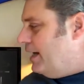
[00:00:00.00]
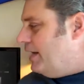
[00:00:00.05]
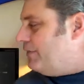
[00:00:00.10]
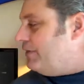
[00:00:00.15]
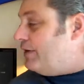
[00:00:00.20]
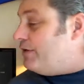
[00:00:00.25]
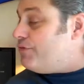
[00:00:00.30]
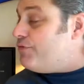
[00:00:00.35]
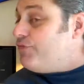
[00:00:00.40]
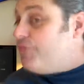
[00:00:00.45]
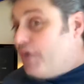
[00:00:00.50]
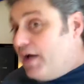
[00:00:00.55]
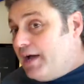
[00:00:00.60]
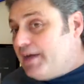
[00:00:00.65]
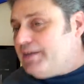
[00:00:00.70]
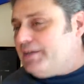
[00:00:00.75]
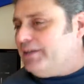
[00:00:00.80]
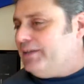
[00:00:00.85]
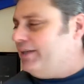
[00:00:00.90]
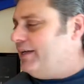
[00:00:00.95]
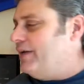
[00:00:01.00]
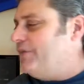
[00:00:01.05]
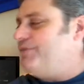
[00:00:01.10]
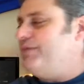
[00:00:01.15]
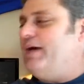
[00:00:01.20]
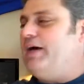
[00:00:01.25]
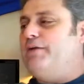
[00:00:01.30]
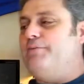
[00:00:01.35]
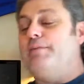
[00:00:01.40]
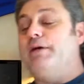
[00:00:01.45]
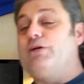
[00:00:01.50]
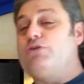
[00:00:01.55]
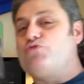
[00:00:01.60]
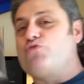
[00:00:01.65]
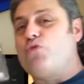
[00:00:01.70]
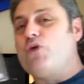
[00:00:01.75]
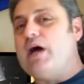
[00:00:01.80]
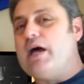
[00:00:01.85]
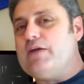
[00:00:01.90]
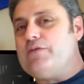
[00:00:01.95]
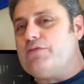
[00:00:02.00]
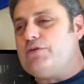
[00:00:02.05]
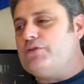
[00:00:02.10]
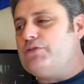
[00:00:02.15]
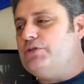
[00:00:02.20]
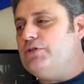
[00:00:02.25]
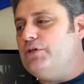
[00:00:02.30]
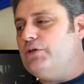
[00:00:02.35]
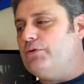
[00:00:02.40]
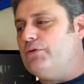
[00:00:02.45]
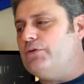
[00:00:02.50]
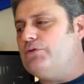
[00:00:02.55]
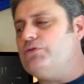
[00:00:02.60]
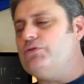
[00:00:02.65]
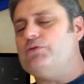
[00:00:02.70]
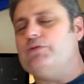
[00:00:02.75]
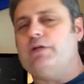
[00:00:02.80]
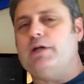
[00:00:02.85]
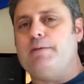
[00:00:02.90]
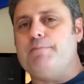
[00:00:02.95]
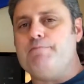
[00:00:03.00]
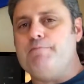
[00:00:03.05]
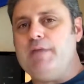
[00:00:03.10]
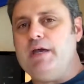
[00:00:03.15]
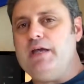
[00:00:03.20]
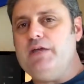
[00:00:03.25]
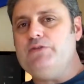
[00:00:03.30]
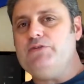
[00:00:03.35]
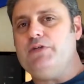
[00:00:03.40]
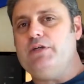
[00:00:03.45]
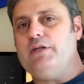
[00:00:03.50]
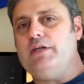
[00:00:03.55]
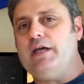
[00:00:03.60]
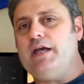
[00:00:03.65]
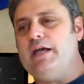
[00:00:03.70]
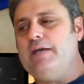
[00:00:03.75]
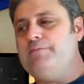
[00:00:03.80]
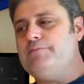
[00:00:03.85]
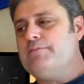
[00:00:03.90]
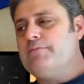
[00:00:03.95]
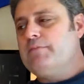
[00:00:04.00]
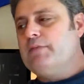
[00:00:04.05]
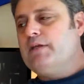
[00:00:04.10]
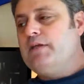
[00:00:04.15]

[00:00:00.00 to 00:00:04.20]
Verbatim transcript: And then finally, I found my Driver two. This was an amazing game.